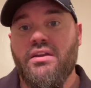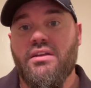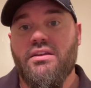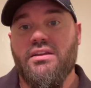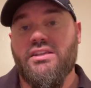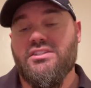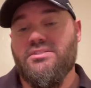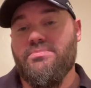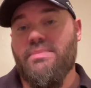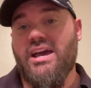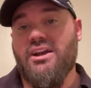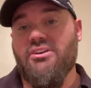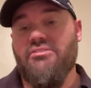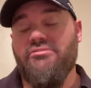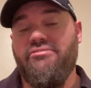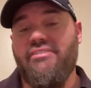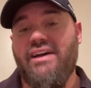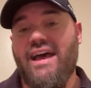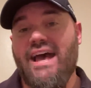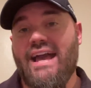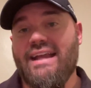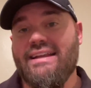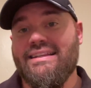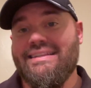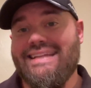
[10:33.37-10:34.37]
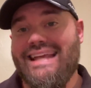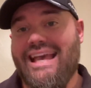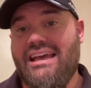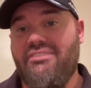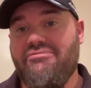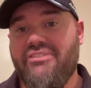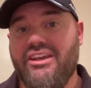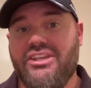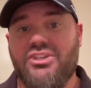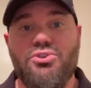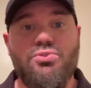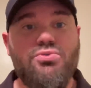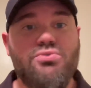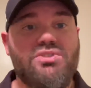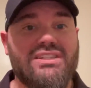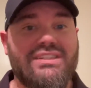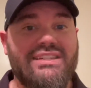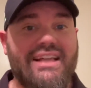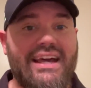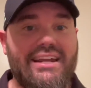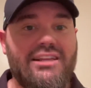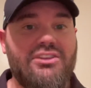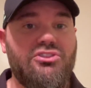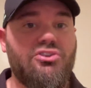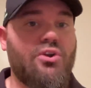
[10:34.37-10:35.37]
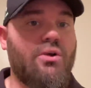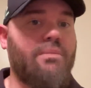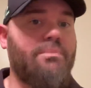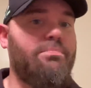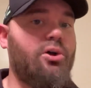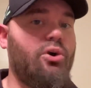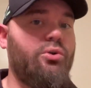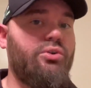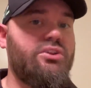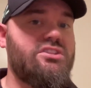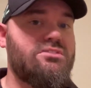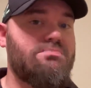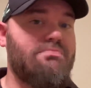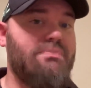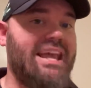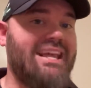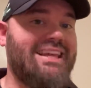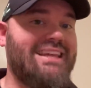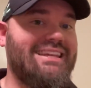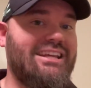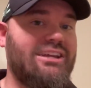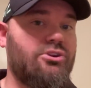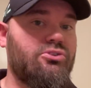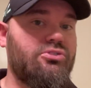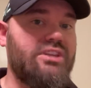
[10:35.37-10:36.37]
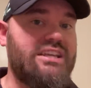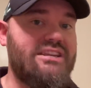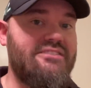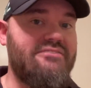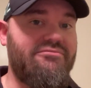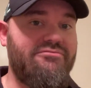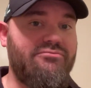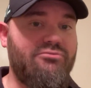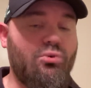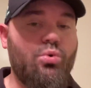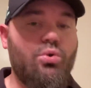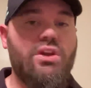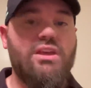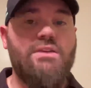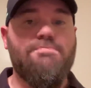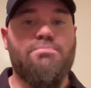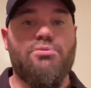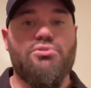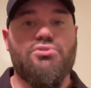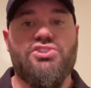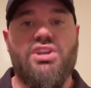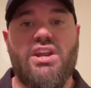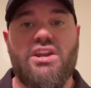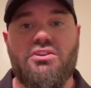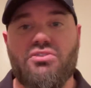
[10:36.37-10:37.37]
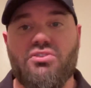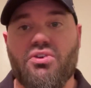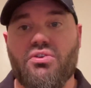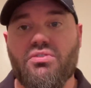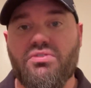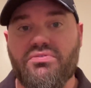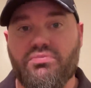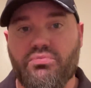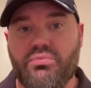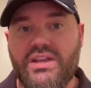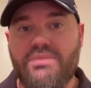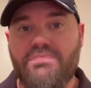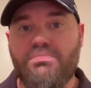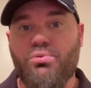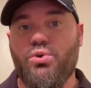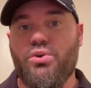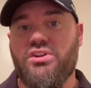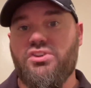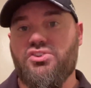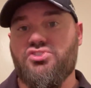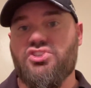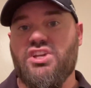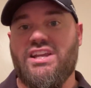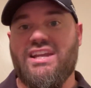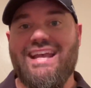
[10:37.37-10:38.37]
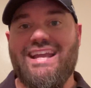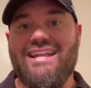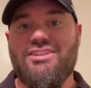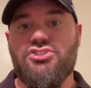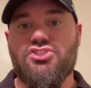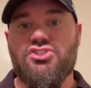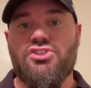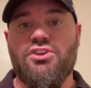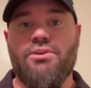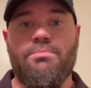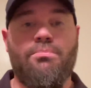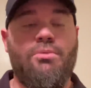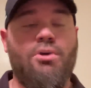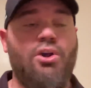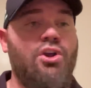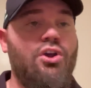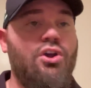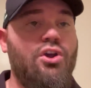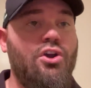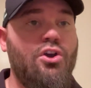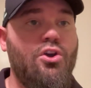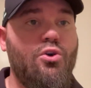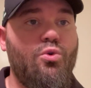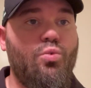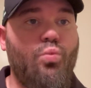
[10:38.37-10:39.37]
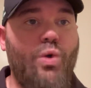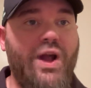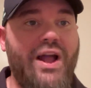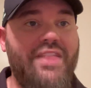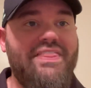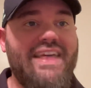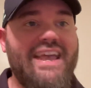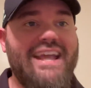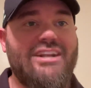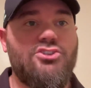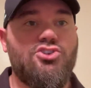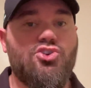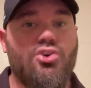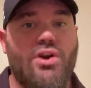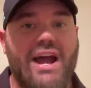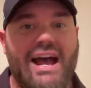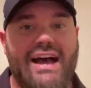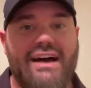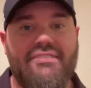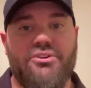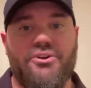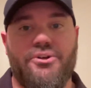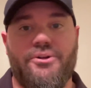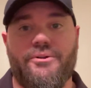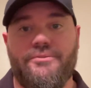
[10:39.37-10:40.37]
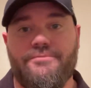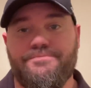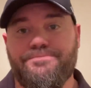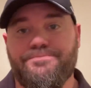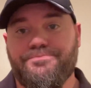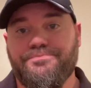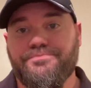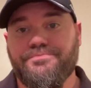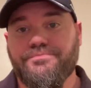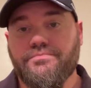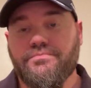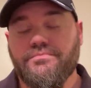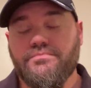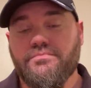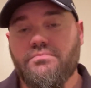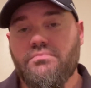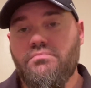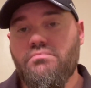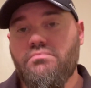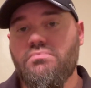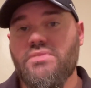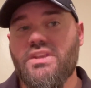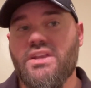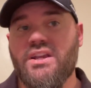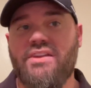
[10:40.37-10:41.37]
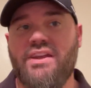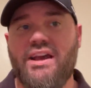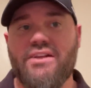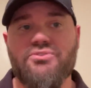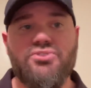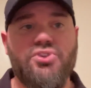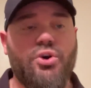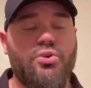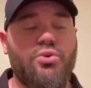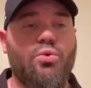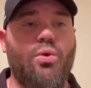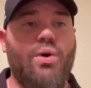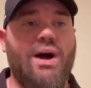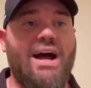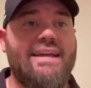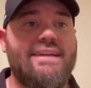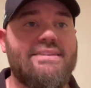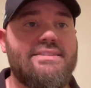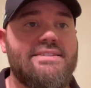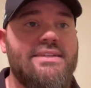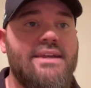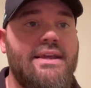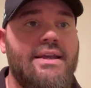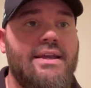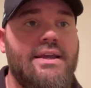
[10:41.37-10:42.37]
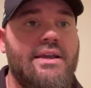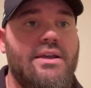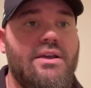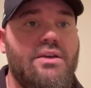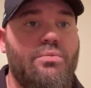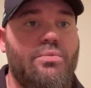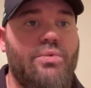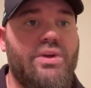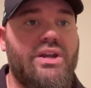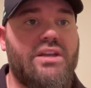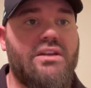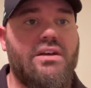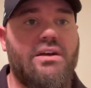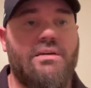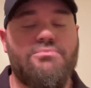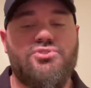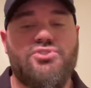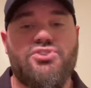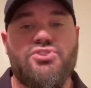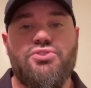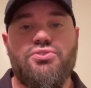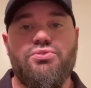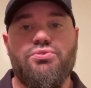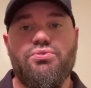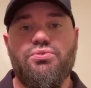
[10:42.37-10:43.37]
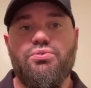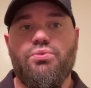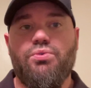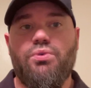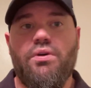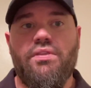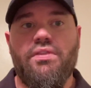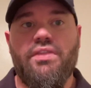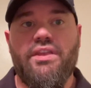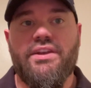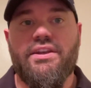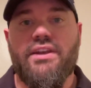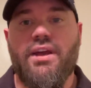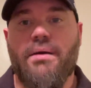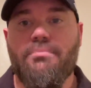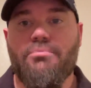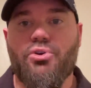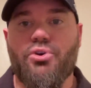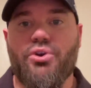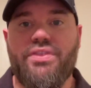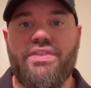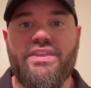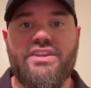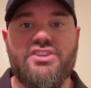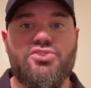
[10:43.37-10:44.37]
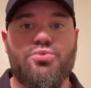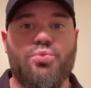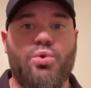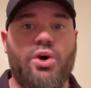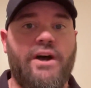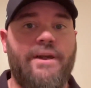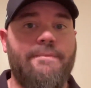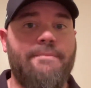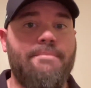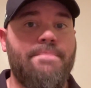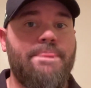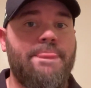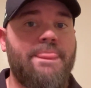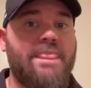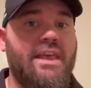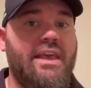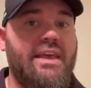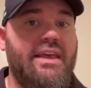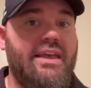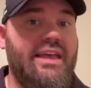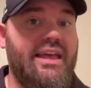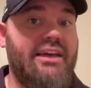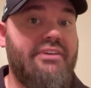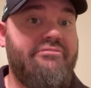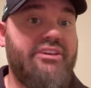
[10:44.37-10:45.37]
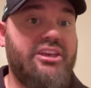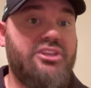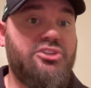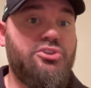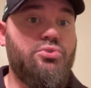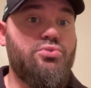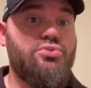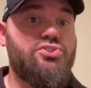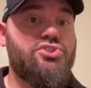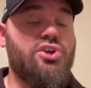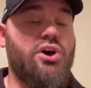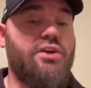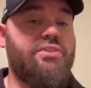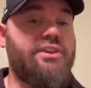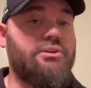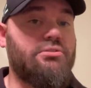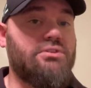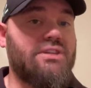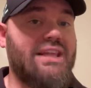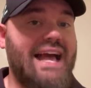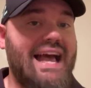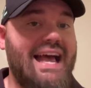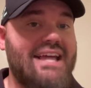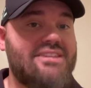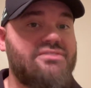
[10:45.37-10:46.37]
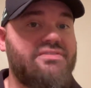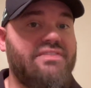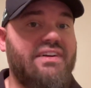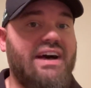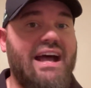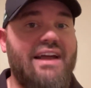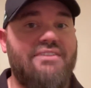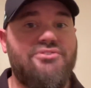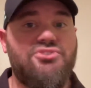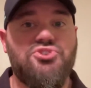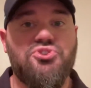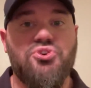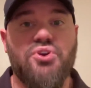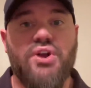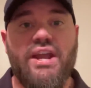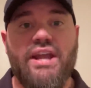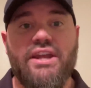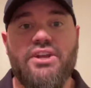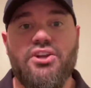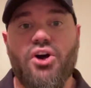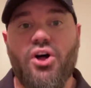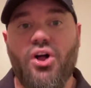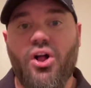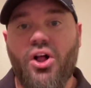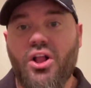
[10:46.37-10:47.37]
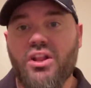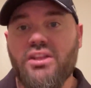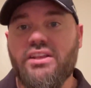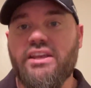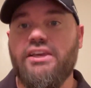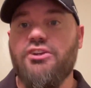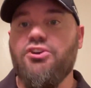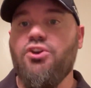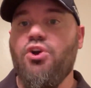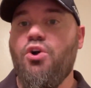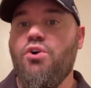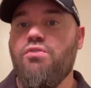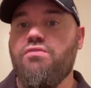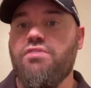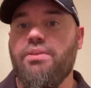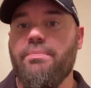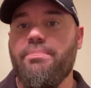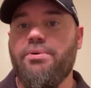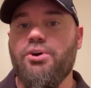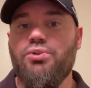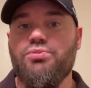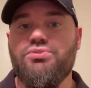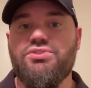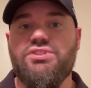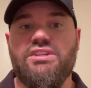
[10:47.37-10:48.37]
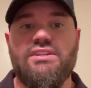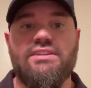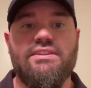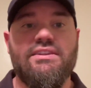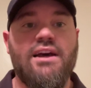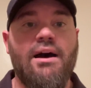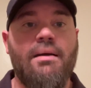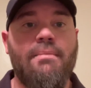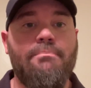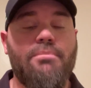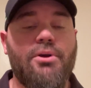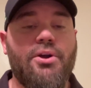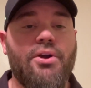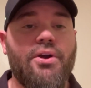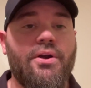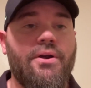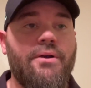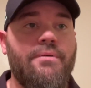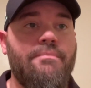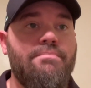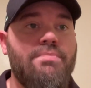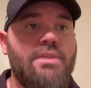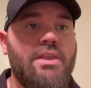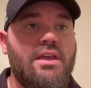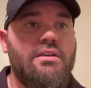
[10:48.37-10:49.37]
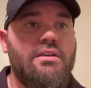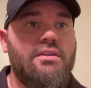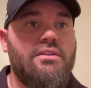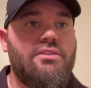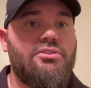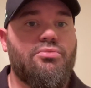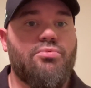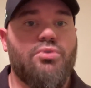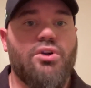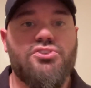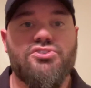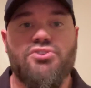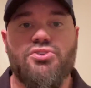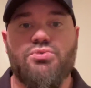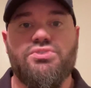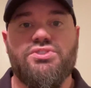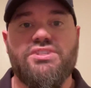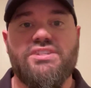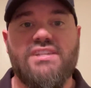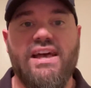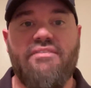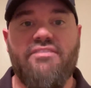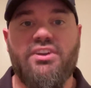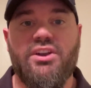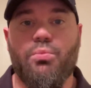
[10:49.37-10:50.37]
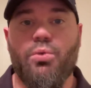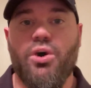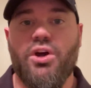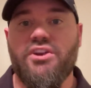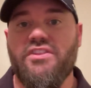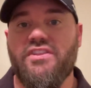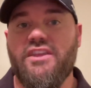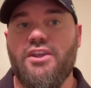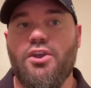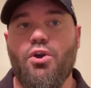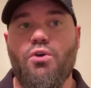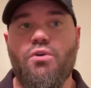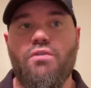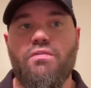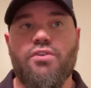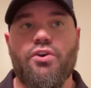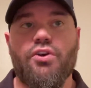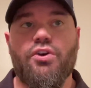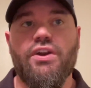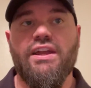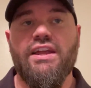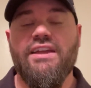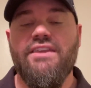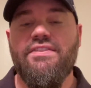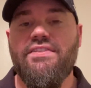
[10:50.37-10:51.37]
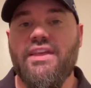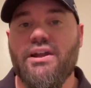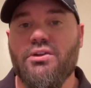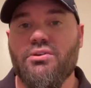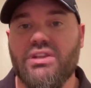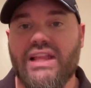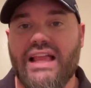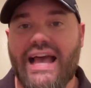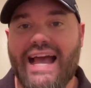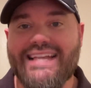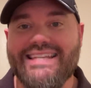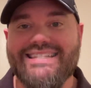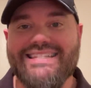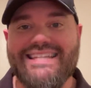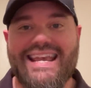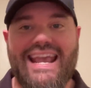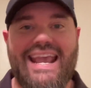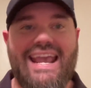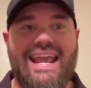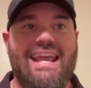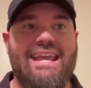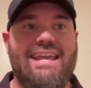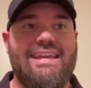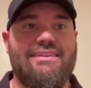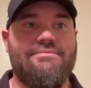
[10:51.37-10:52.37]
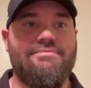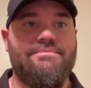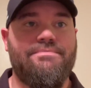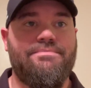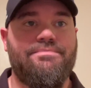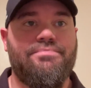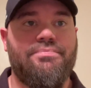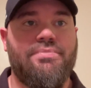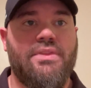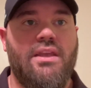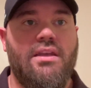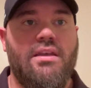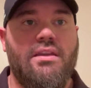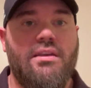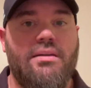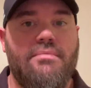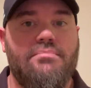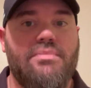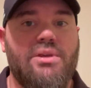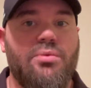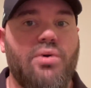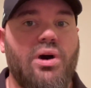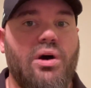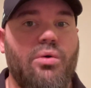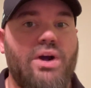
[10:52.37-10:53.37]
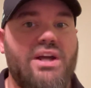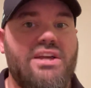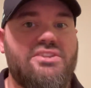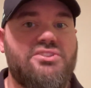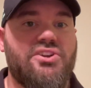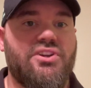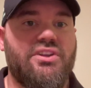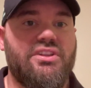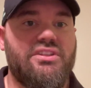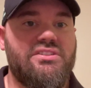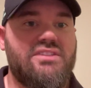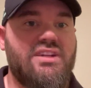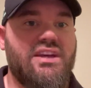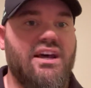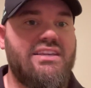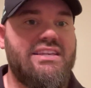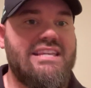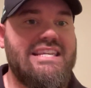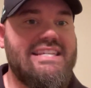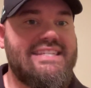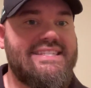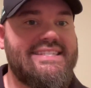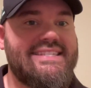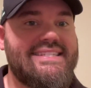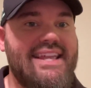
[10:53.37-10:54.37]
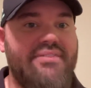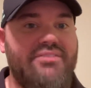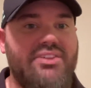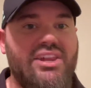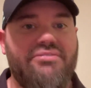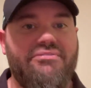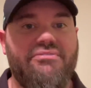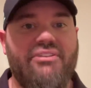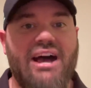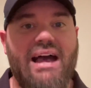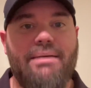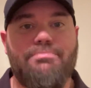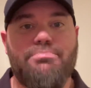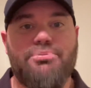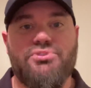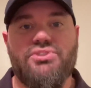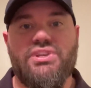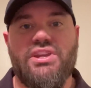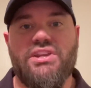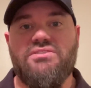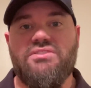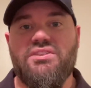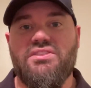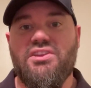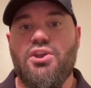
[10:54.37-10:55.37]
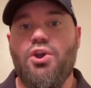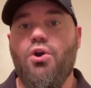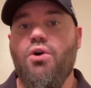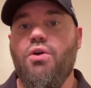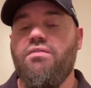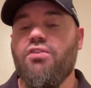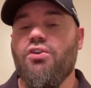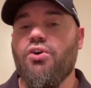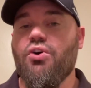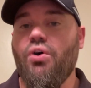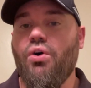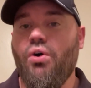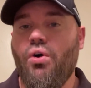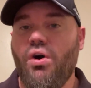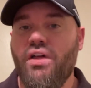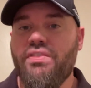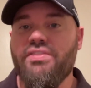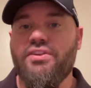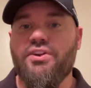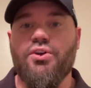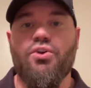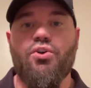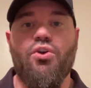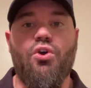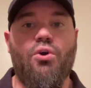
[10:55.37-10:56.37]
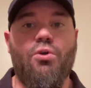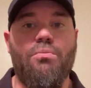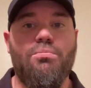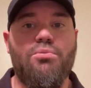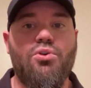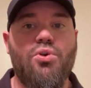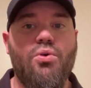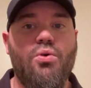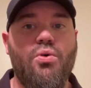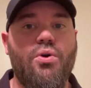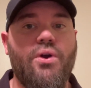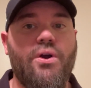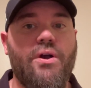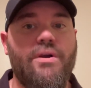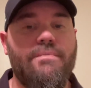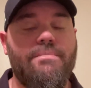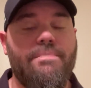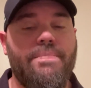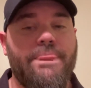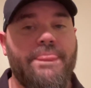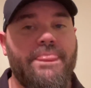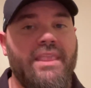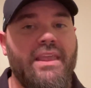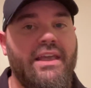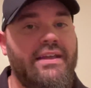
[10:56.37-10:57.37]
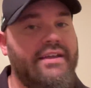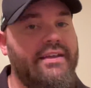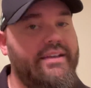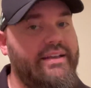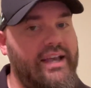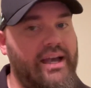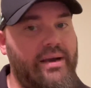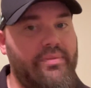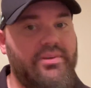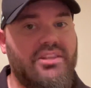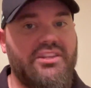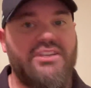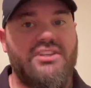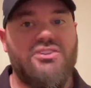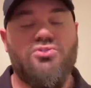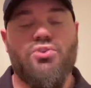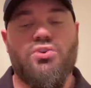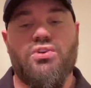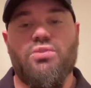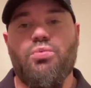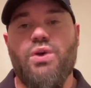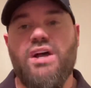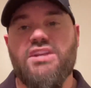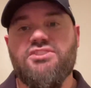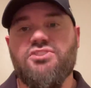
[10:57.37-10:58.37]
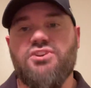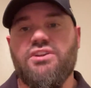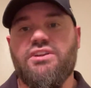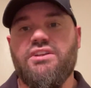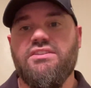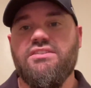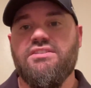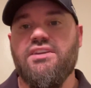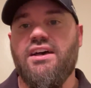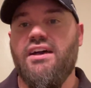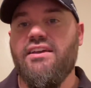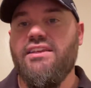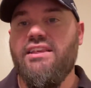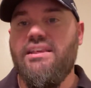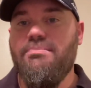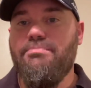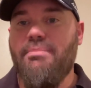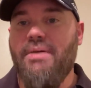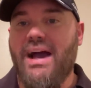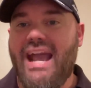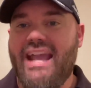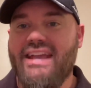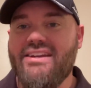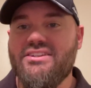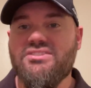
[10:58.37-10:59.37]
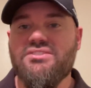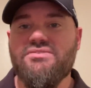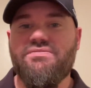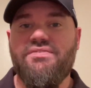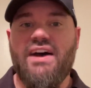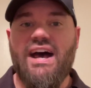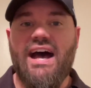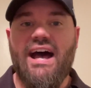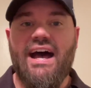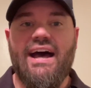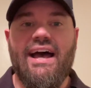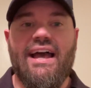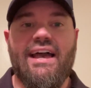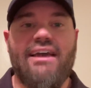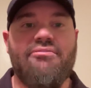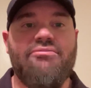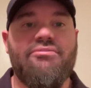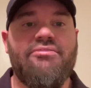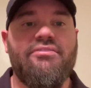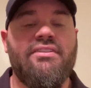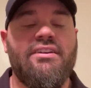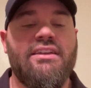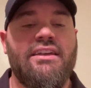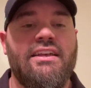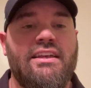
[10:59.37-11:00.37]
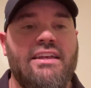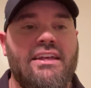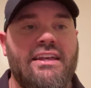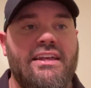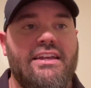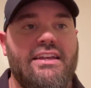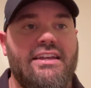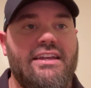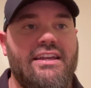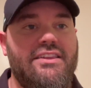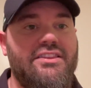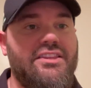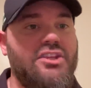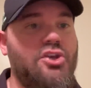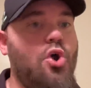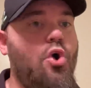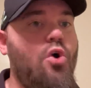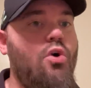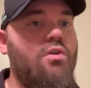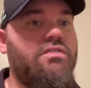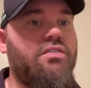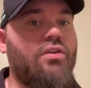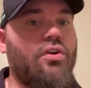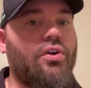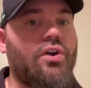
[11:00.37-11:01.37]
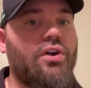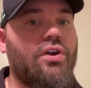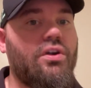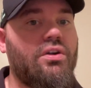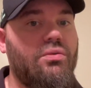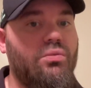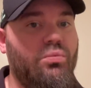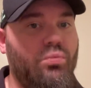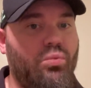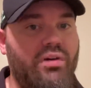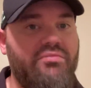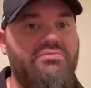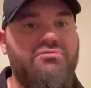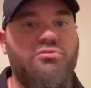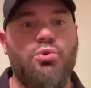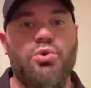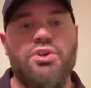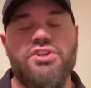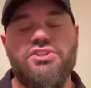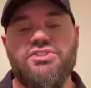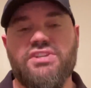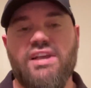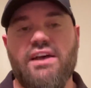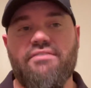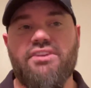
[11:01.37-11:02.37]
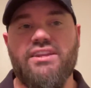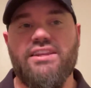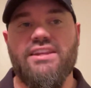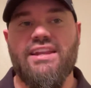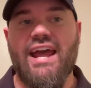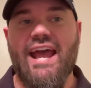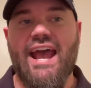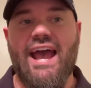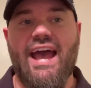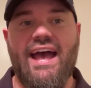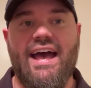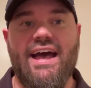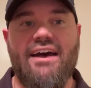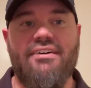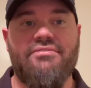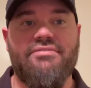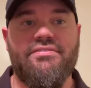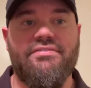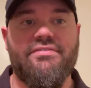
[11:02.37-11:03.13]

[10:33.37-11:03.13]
As a matter of fact, FAU's letting their opponents make nearly 40% of their three-pointers against them when they travel. Now, total-wise, when it comes to the number in this one, FAU saw their last five straight all get over the posted number. They were also 7-1 at the over in their last eight. Meanwhile, Western Kentucky's 75% to the over on their home court. I'm going to lean toward Western Kentucky minus 5 in the over, 147.5.